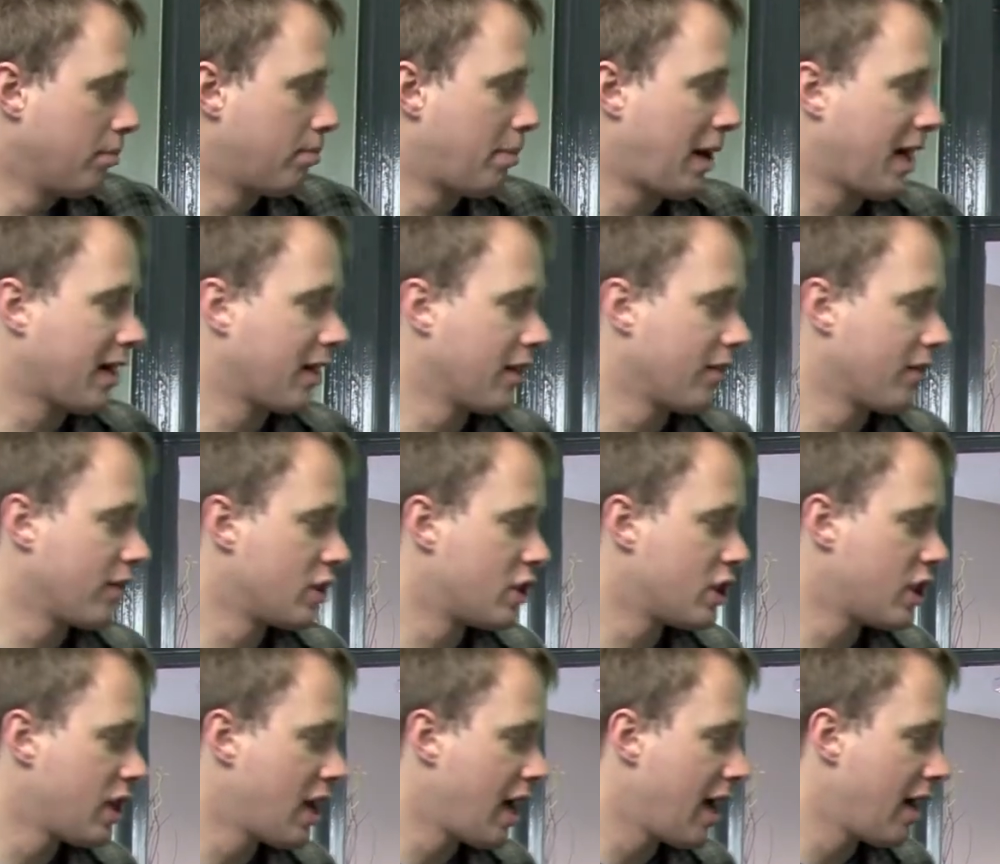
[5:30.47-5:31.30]
back of the
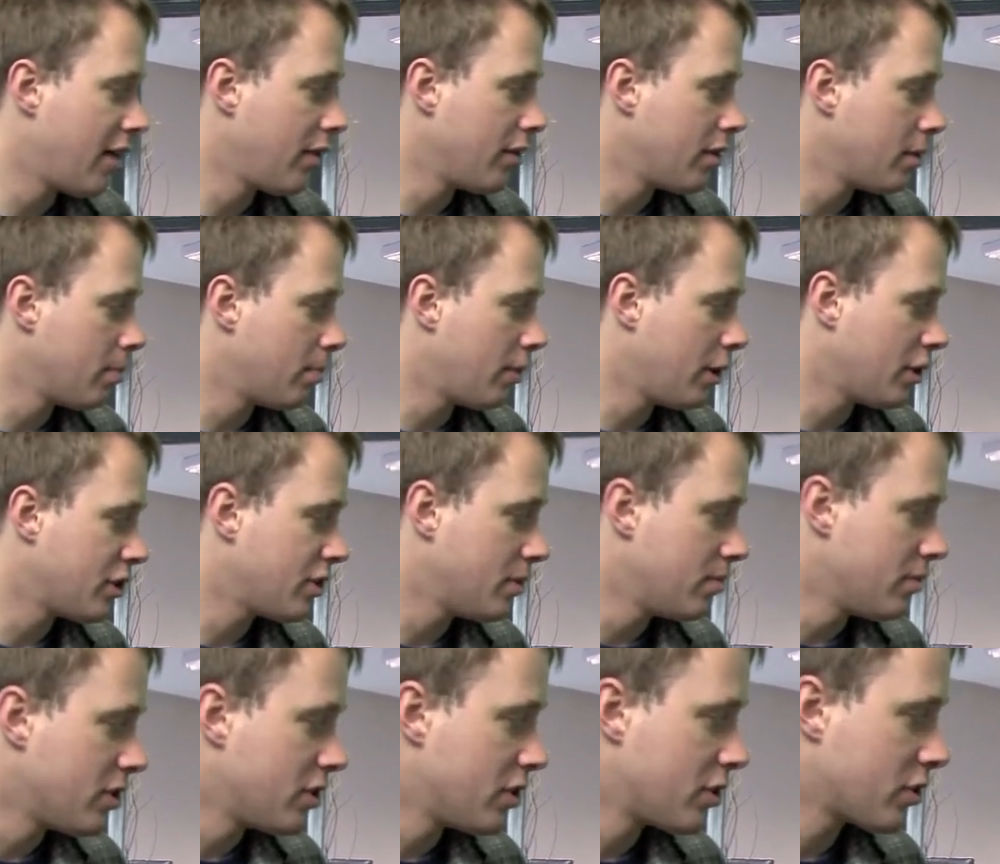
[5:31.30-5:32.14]
chair at the
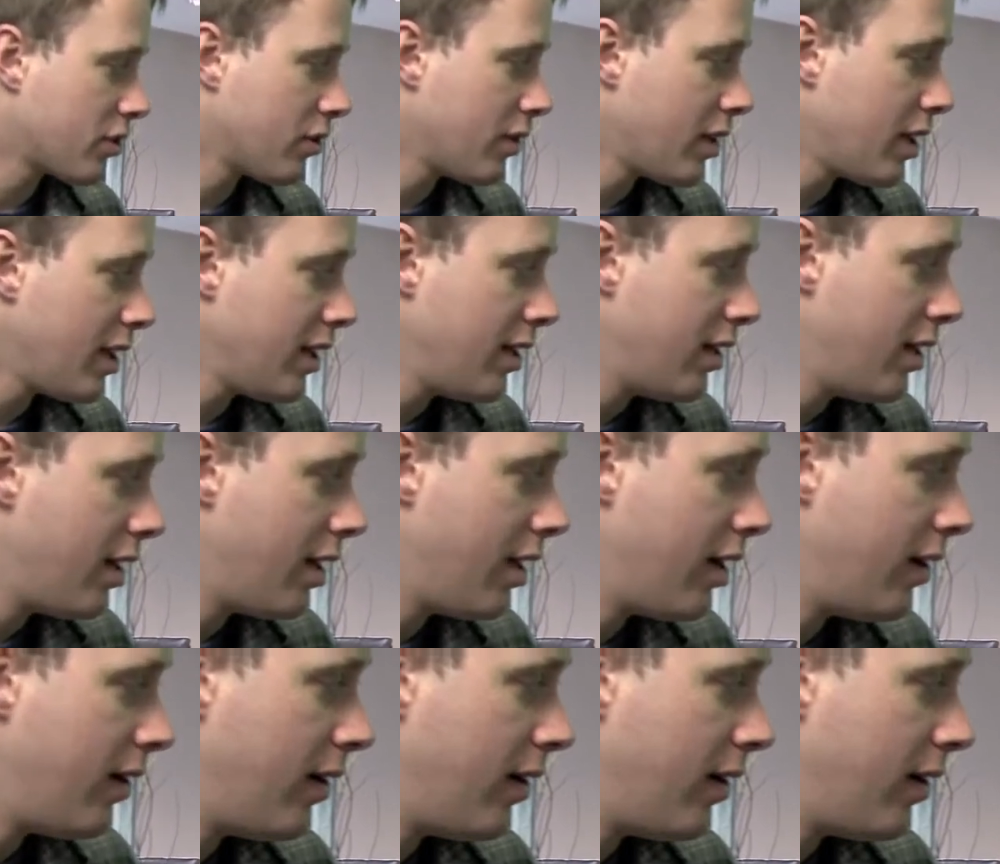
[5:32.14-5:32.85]
bottom of the screen.